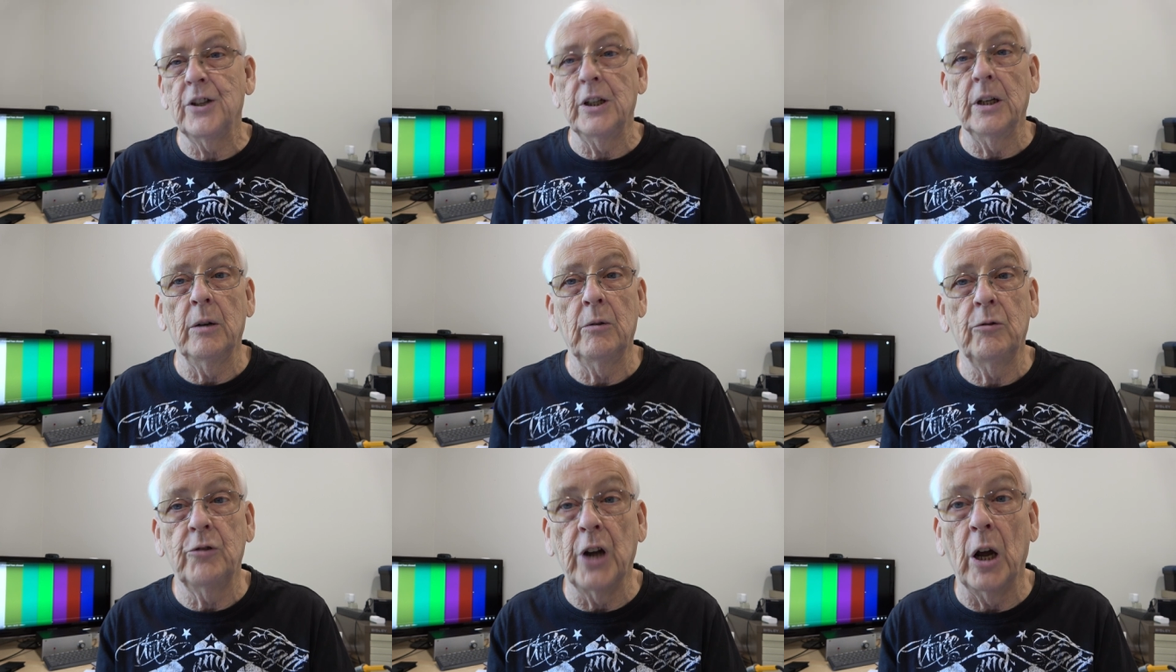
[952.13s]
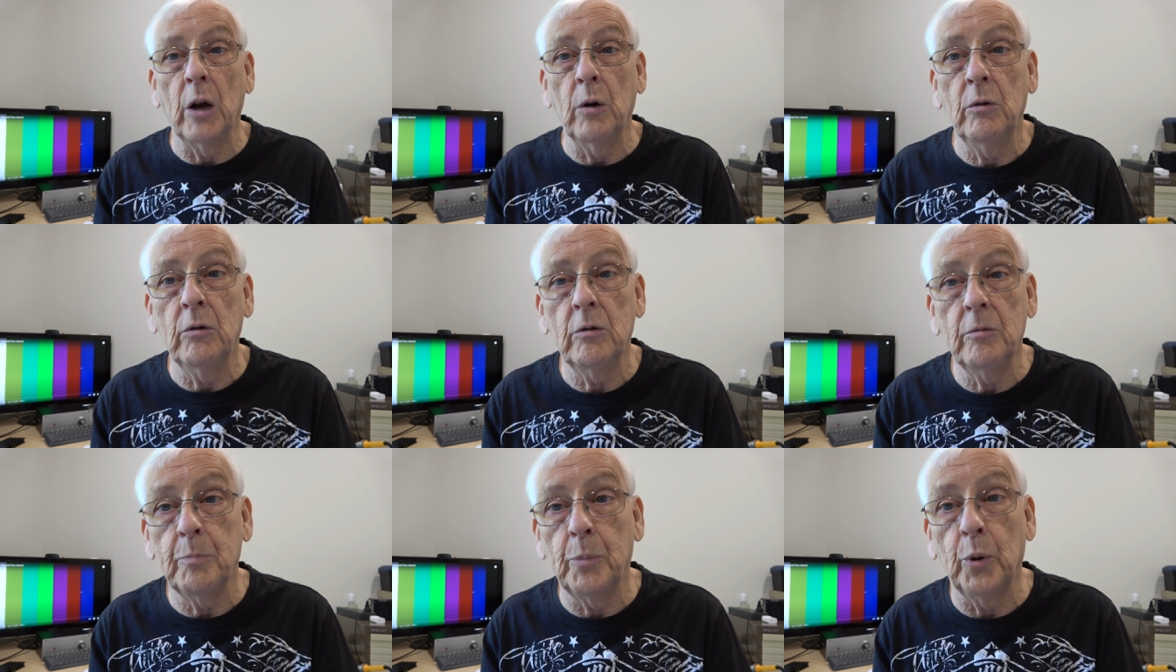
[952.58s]
You know,
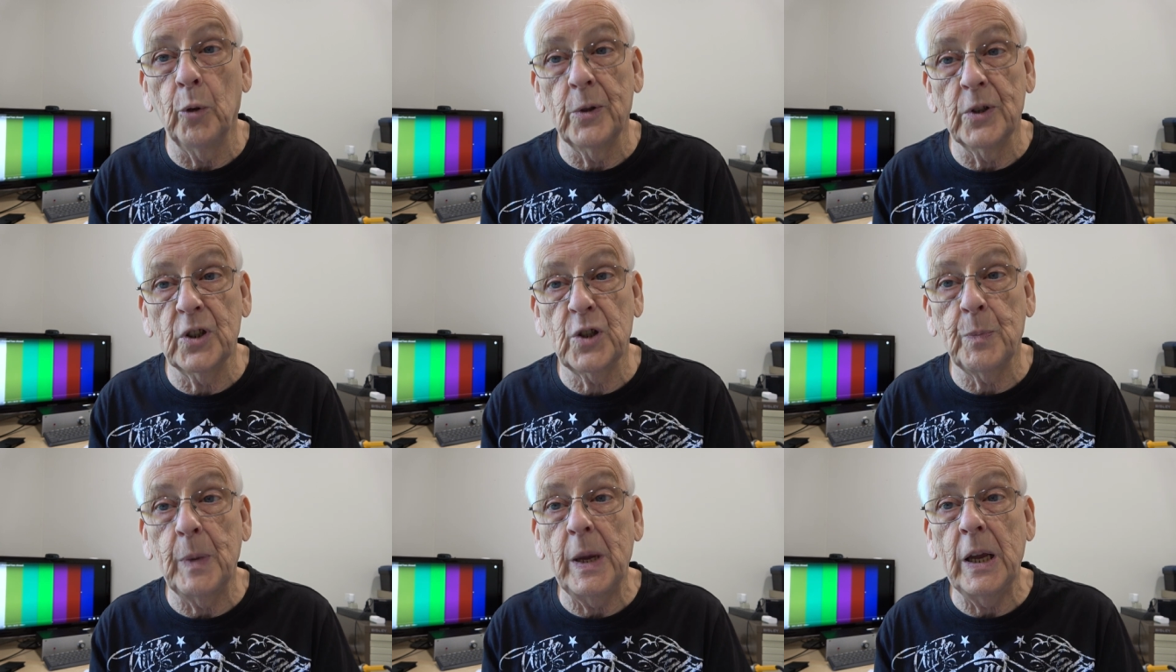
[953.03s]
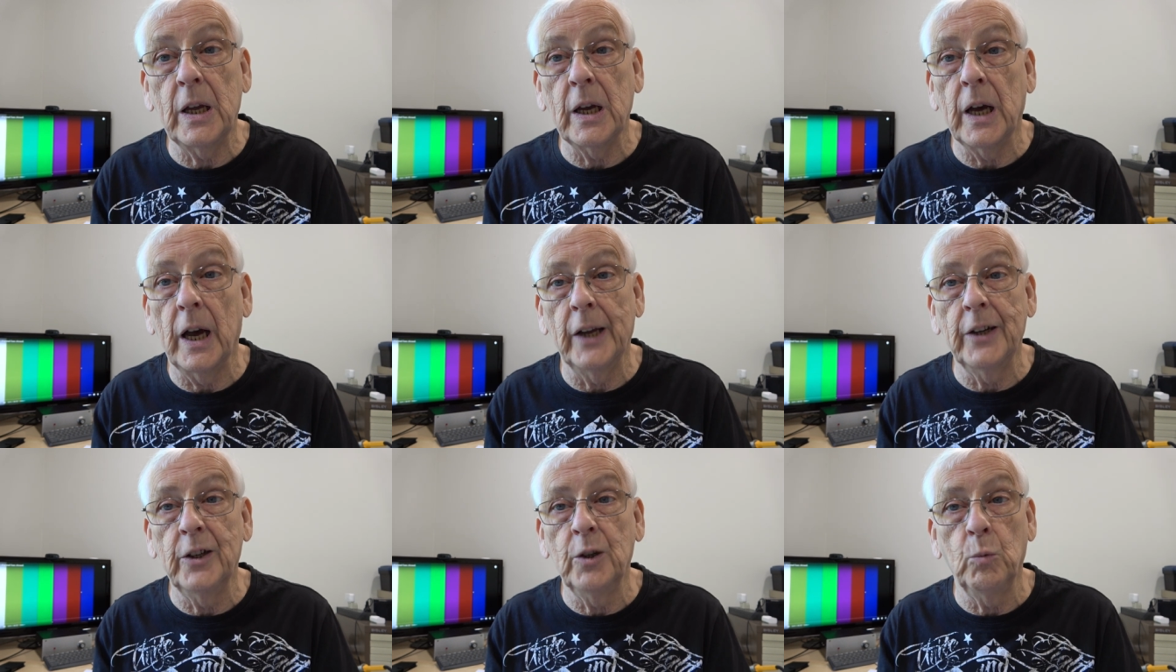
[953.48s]
don't put the speaker
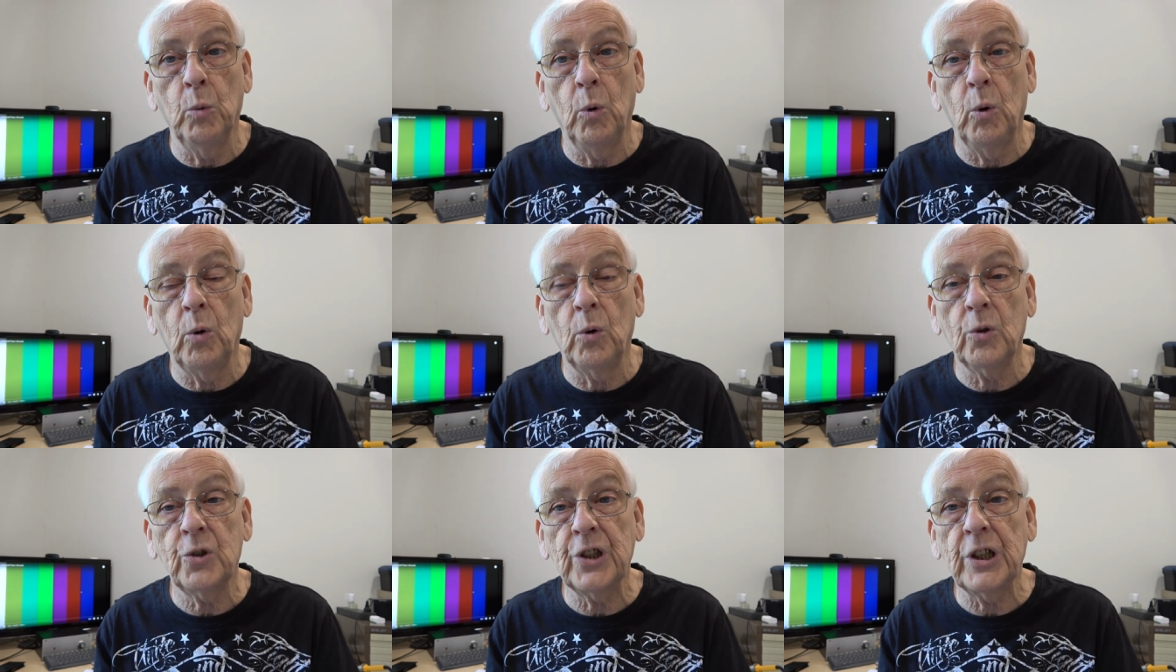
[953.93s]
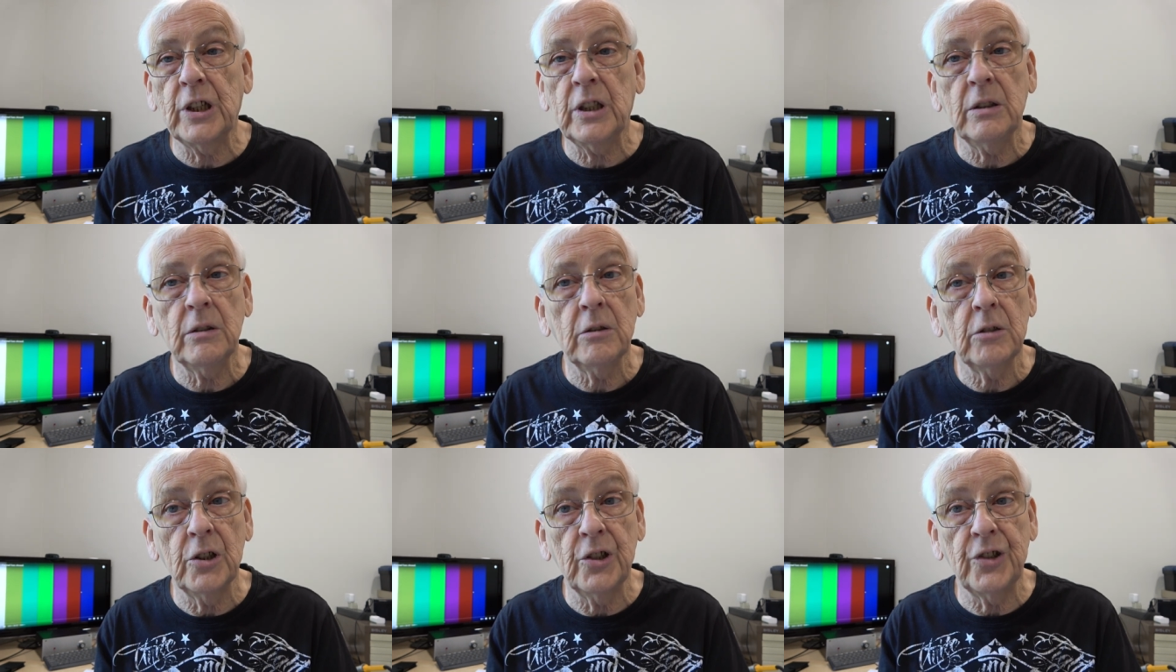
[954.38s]
underwater
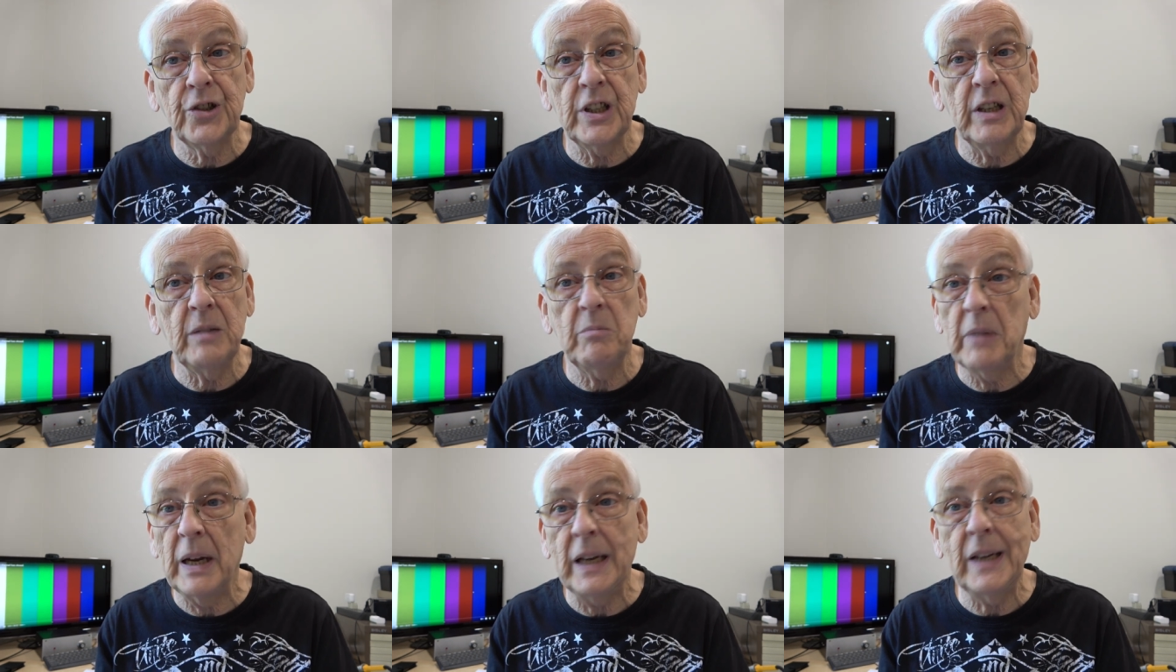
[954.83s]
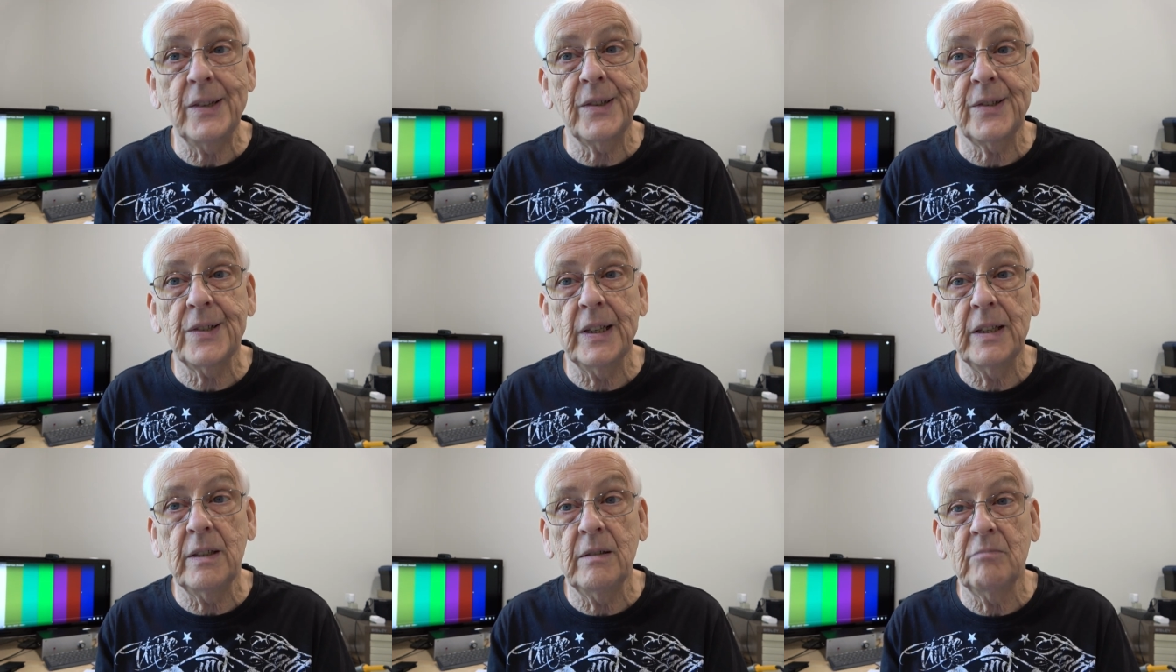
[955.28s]
because it
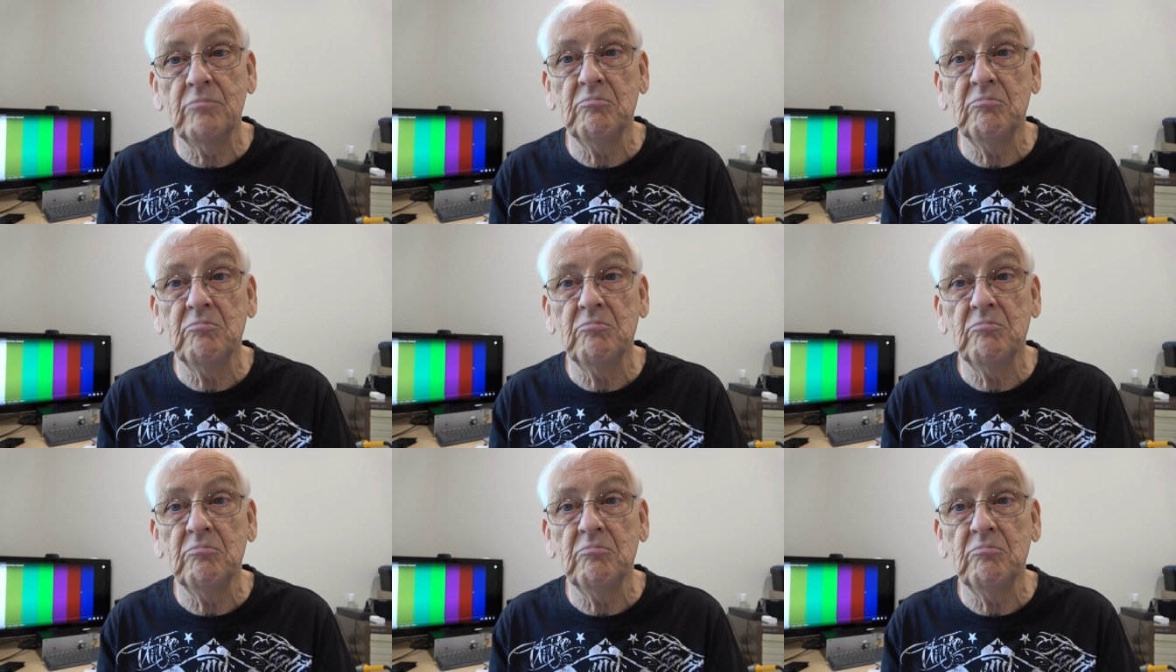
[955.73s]
makes it